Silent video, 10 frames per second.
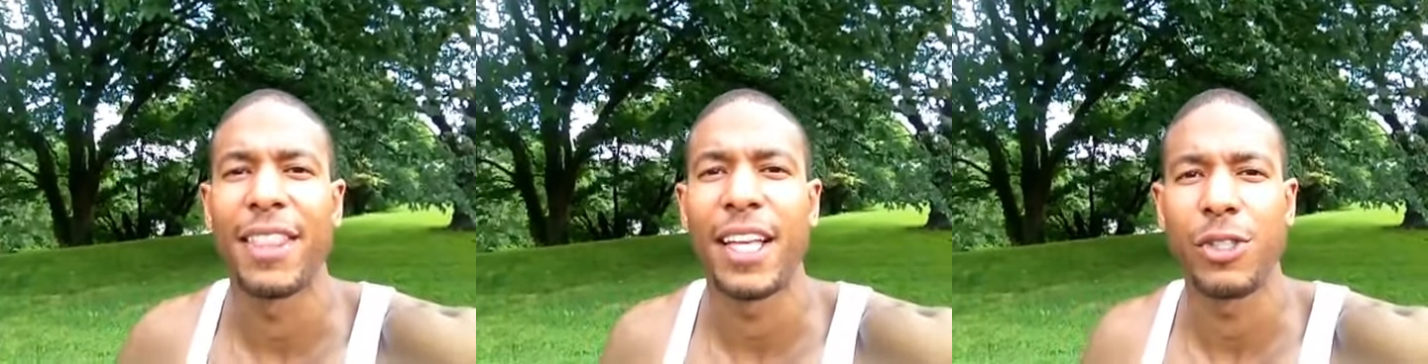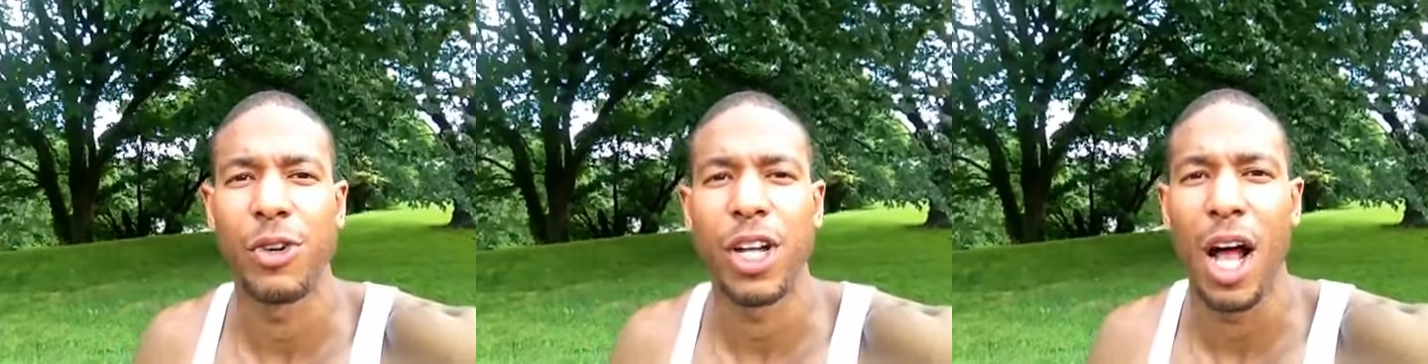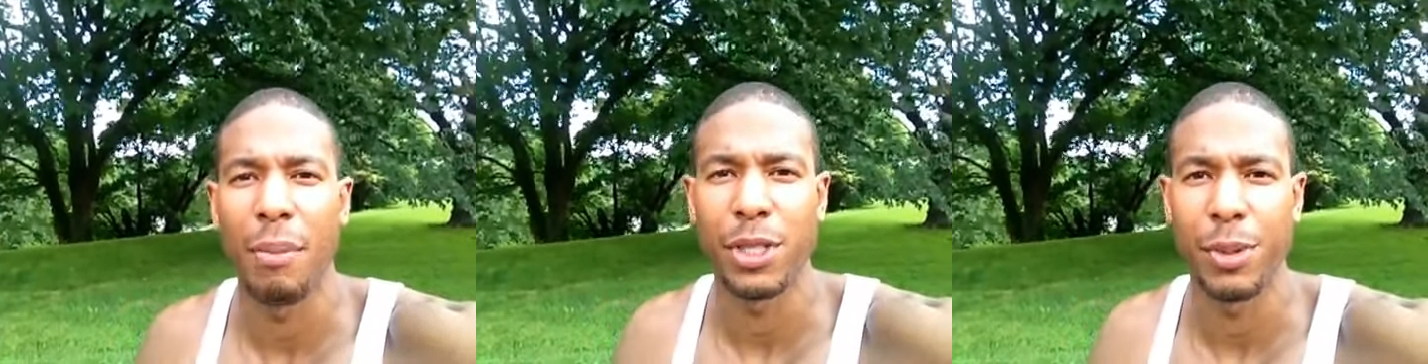things are
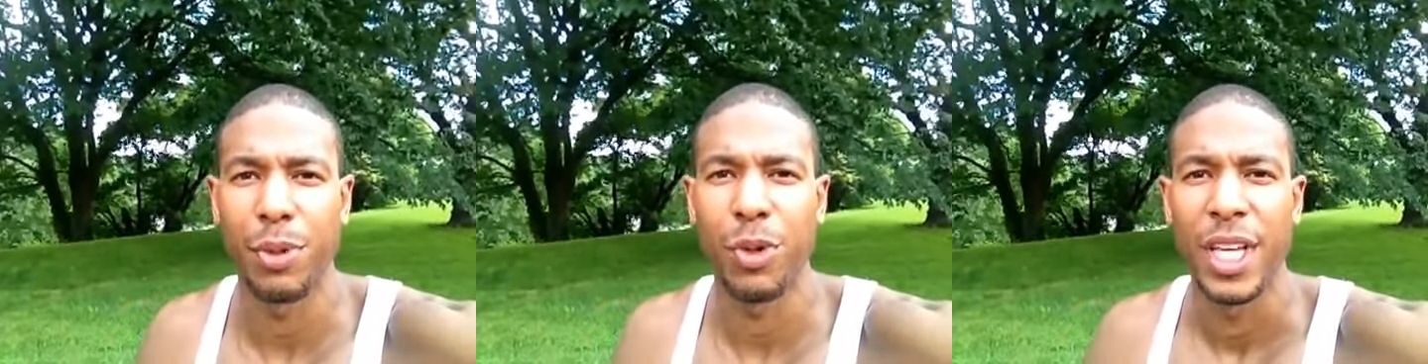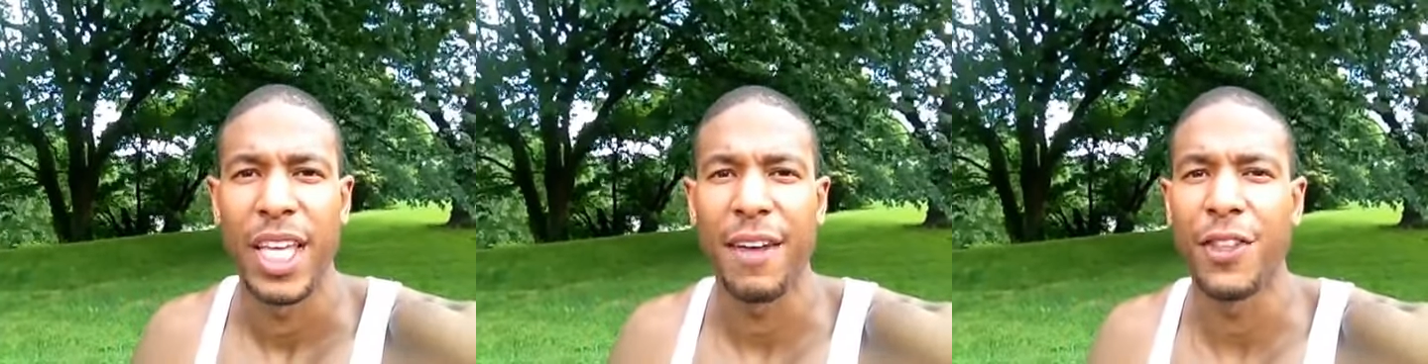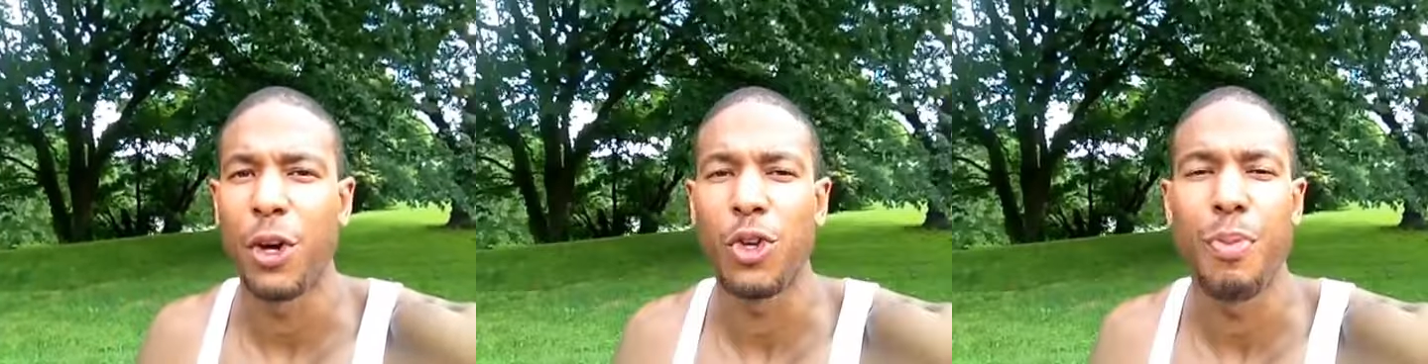accomplishable
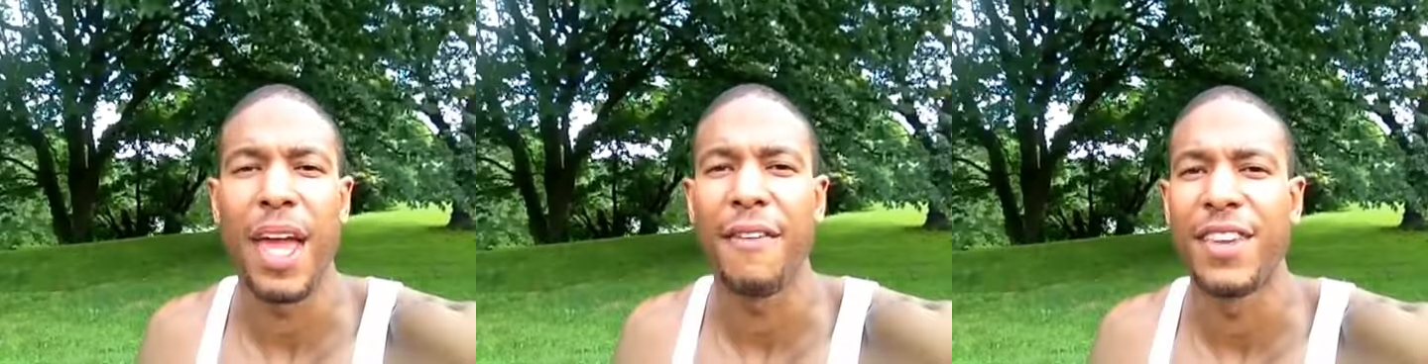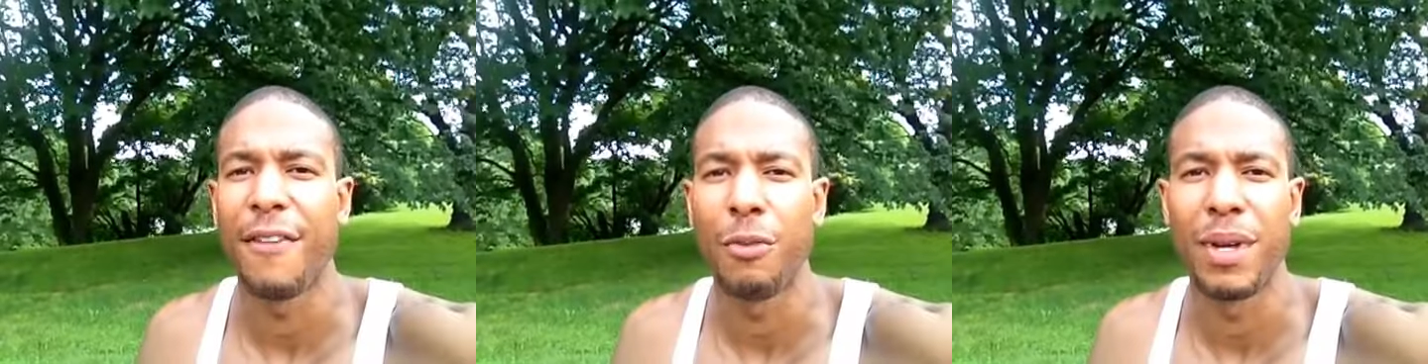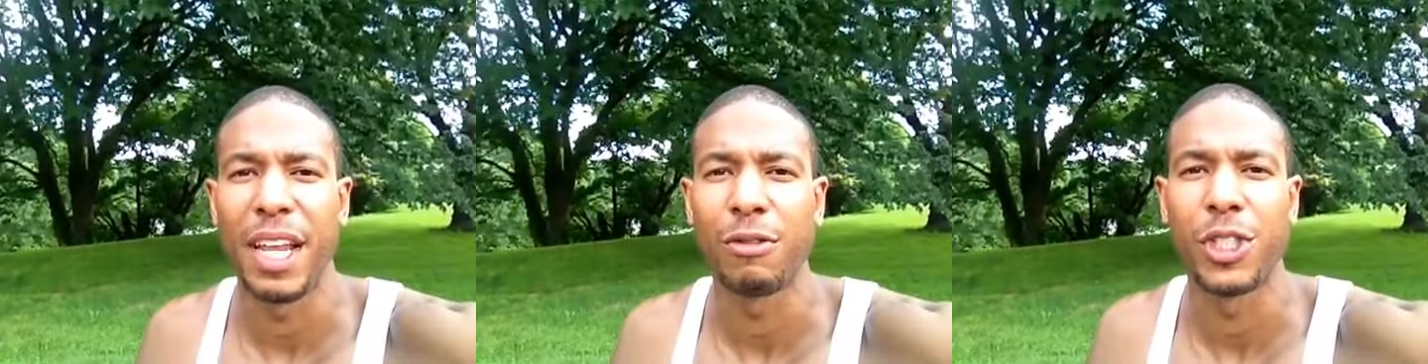even though you may have never
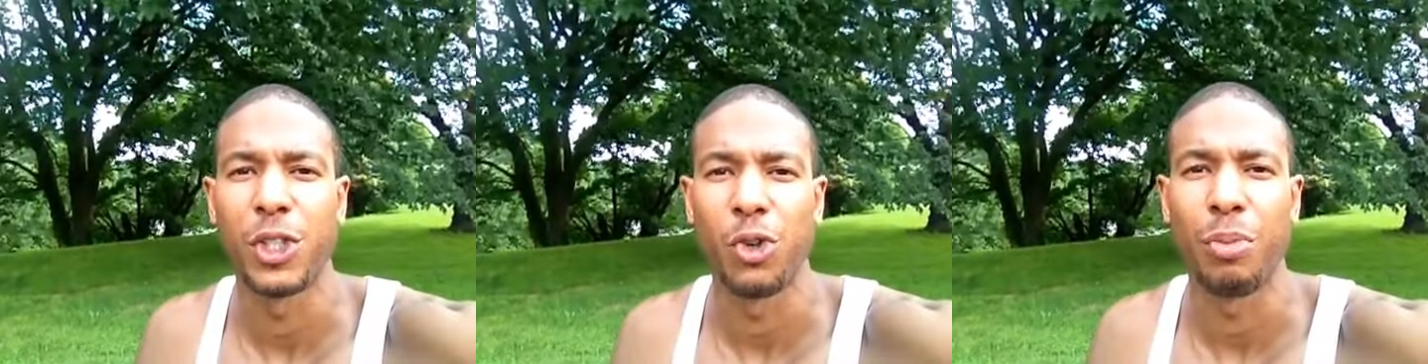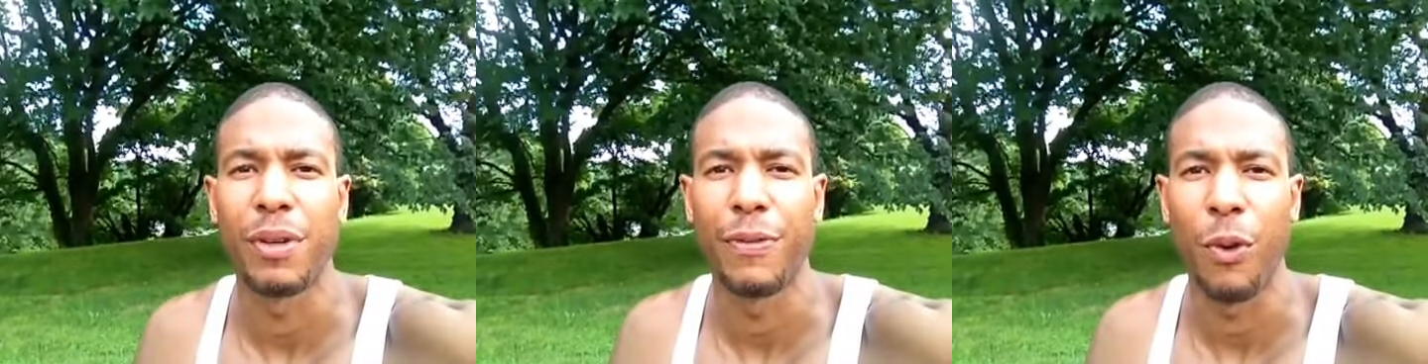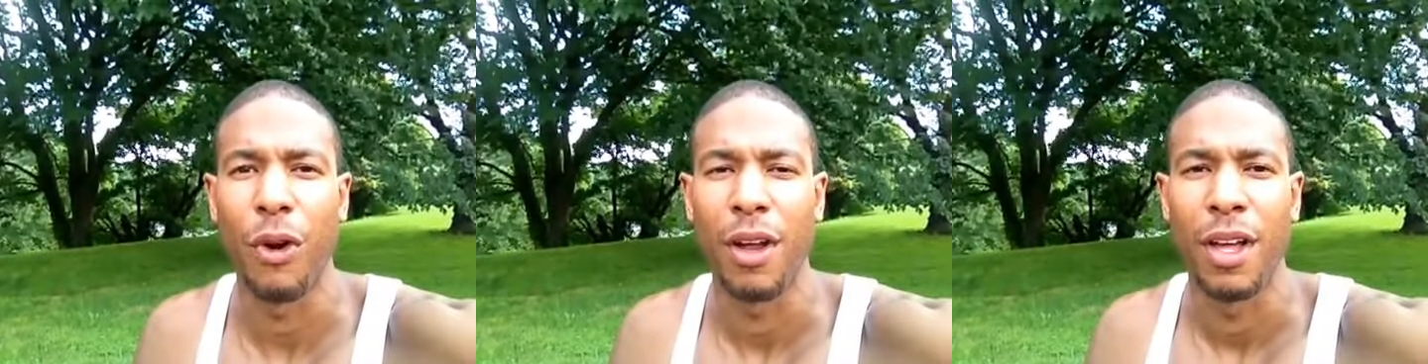been able to do them
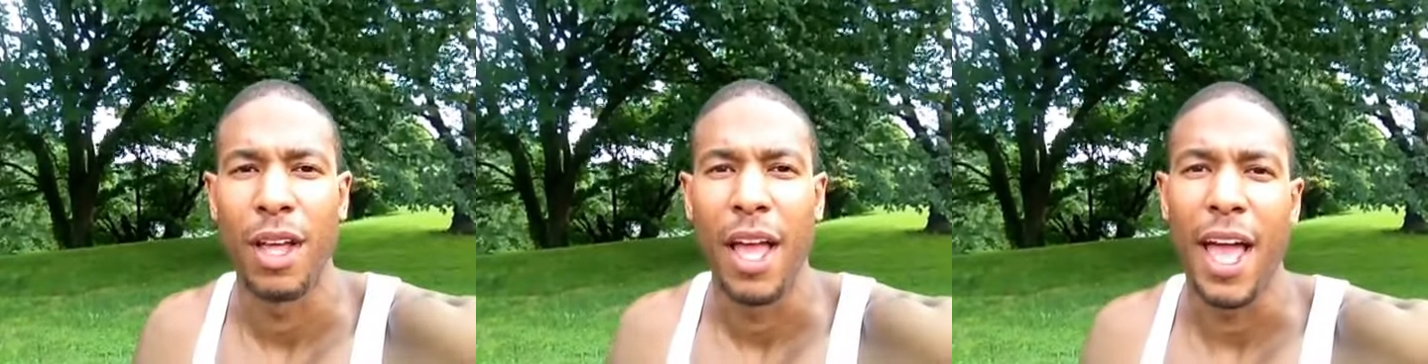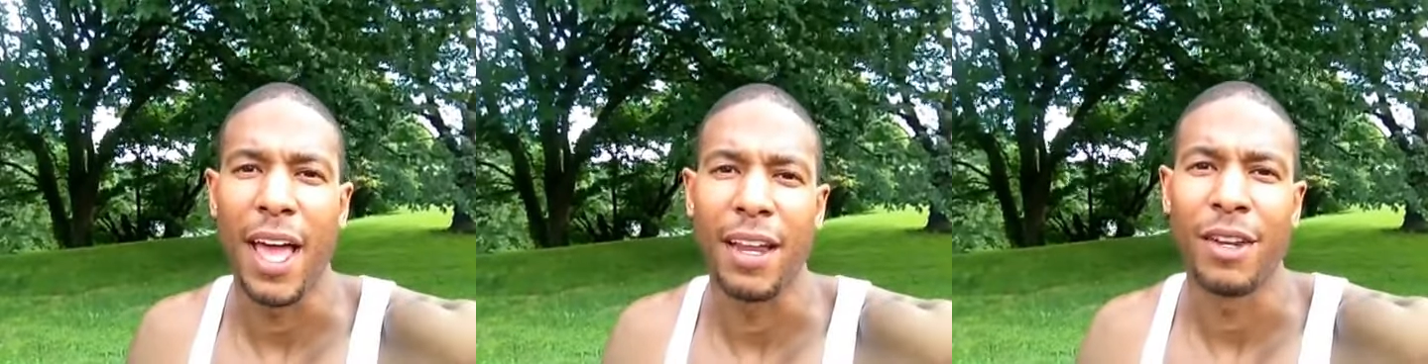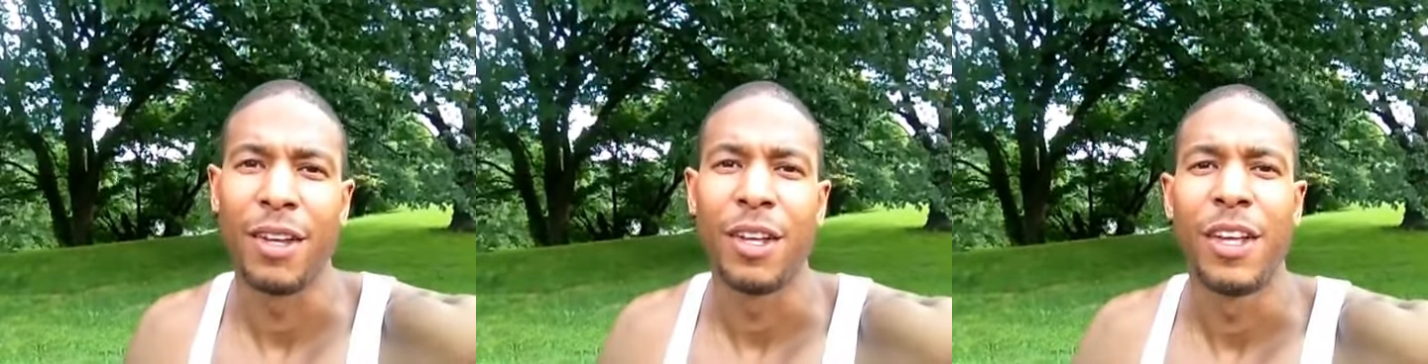before. And